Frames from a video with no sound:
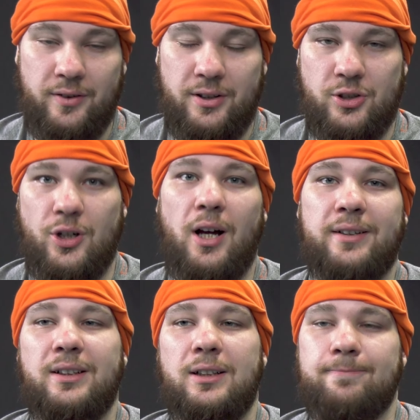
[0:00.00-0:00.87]
in the
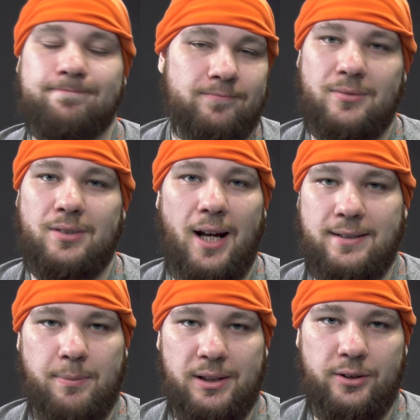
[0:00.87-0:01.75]
shot, I
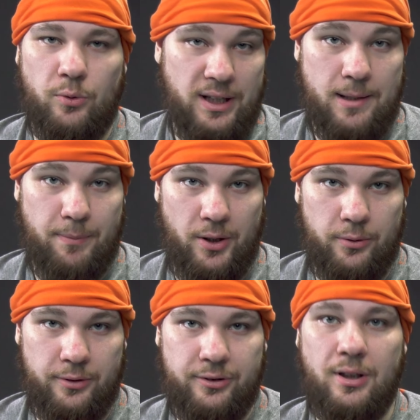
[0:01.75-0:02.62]
typically don't keep
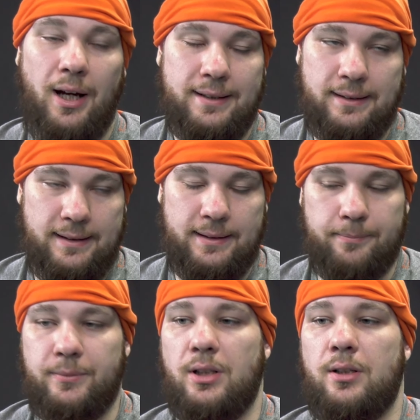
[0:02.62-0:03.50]
those. I delete
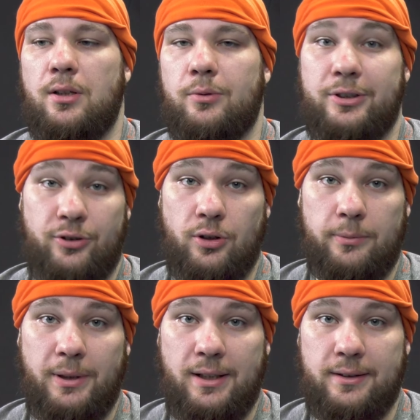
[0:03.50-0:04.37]
them, which is
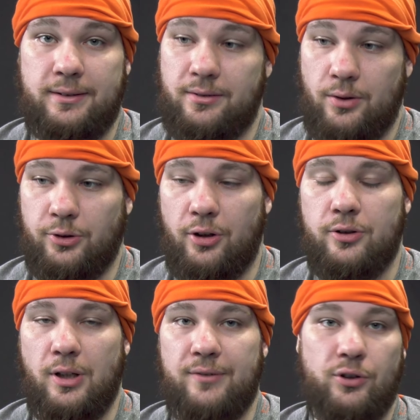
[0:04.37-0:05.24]
good because those
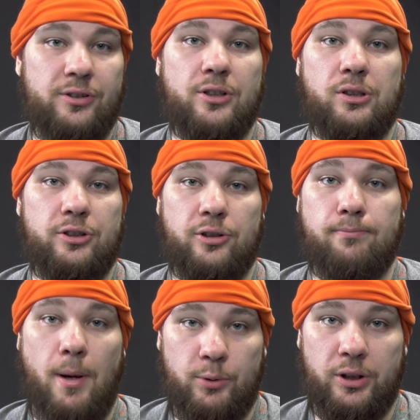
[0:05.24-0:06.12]
hard drives are essentially just
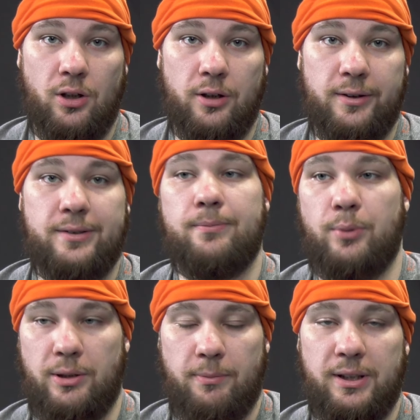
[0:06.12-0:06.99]
memory cards.
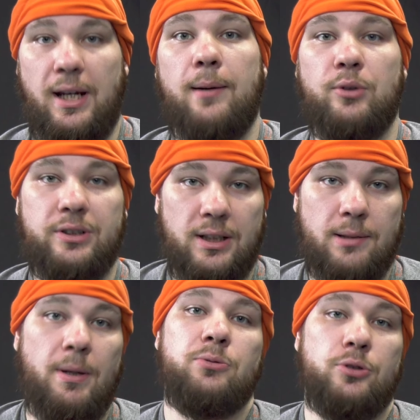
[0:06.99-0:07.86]
Put them in the camera, take
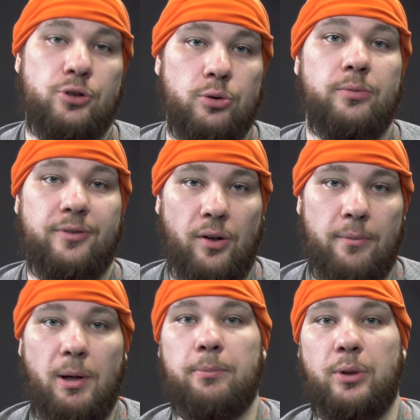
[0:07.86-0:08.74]
them out, shoot, fill
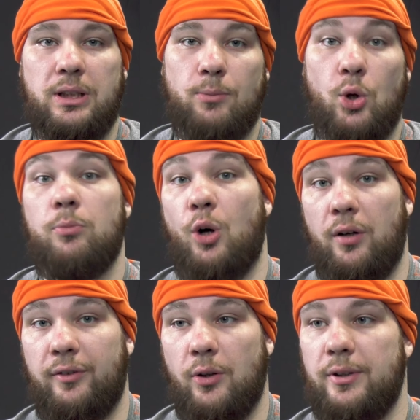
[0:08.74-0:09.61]
them up, bring them home,
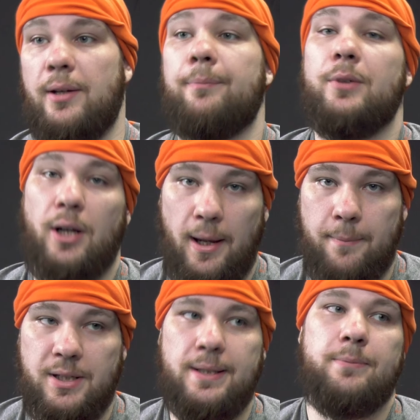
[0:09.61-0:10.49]
offload them,
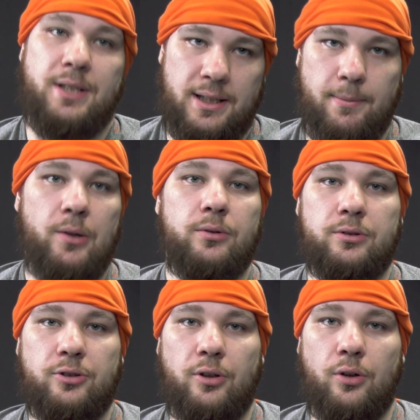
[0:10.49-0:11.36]
empty them, take them out,
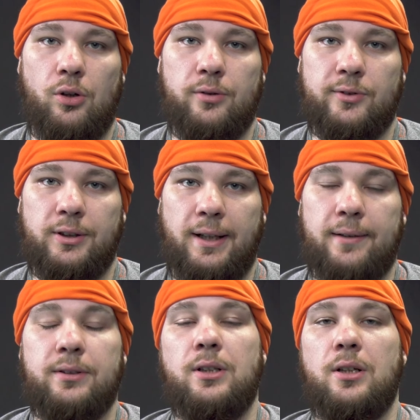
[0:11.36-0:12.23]
and start all over
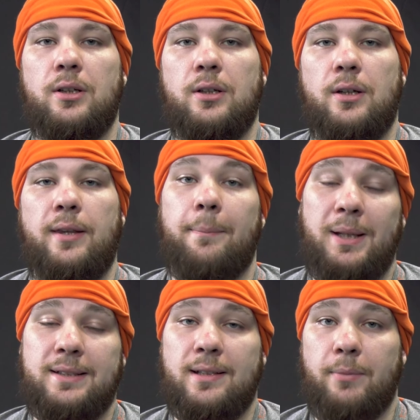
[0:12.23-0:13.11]
again. That
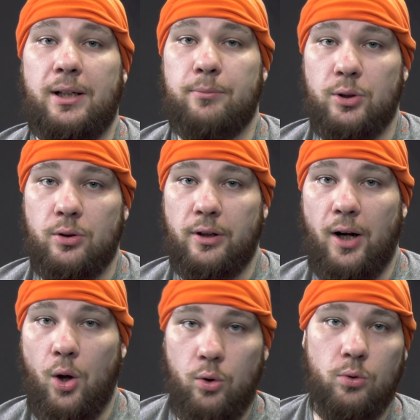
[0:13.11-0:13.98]
means that my computer at
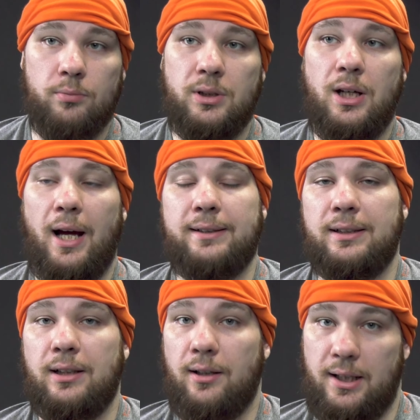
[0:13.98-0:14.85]
home, I
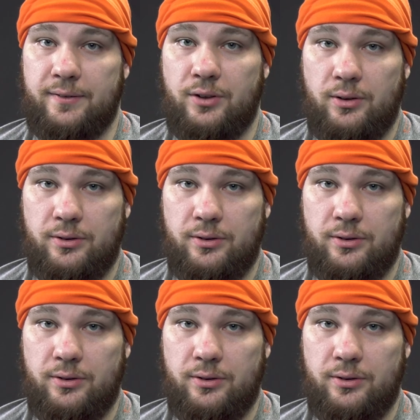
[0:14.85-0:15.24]
need a lot of